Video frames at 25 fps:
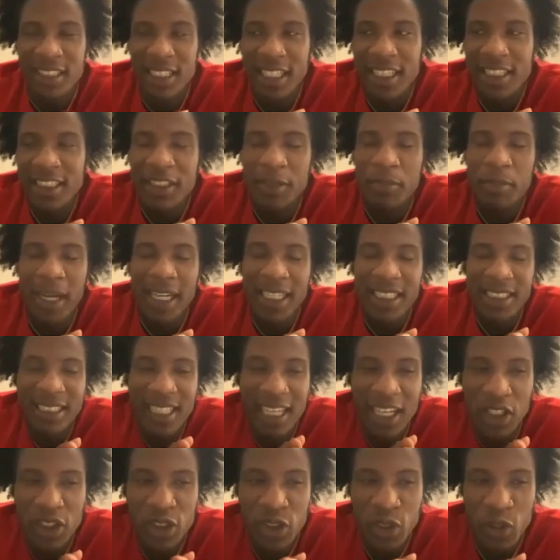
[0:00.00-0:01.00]
answer might
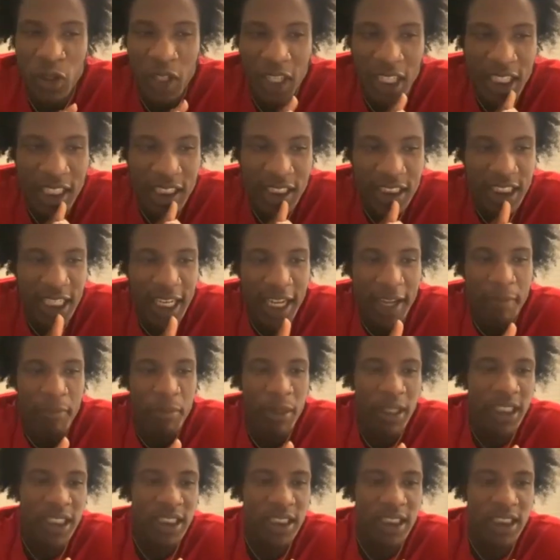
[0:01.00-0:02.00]
sound so cliche,
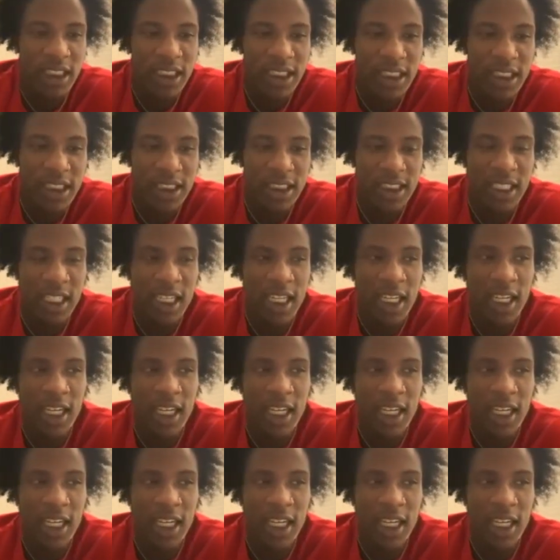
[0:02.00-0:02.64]
but it's just